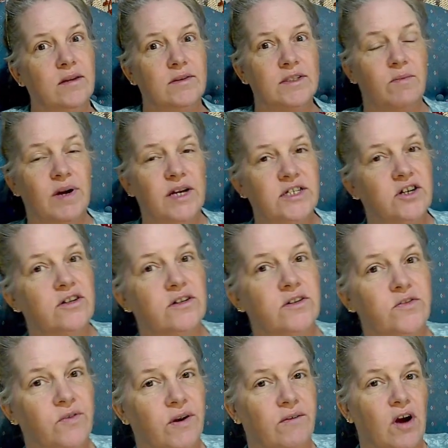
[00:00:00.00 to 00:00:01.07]
It's my daughter's
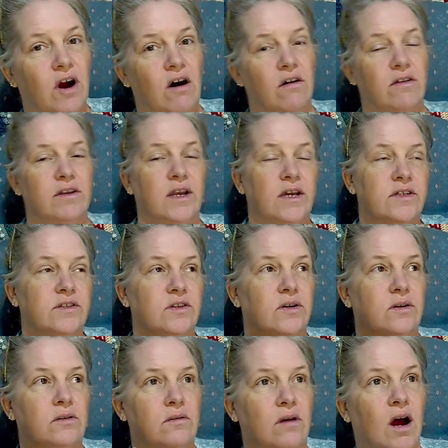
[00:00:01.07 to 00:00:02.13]
favorite holiday,
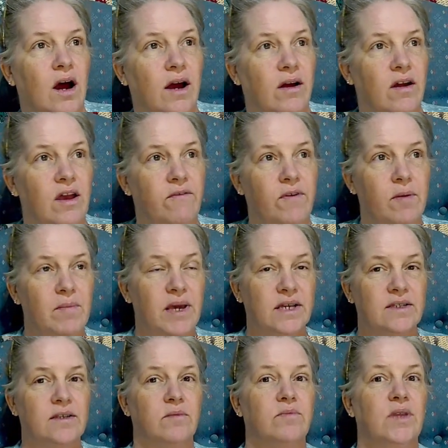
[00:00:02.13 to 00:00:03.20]
so uh, if I make
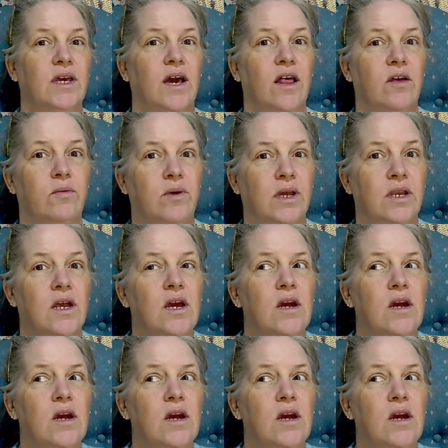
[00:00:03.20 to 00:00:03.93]
something Halloween,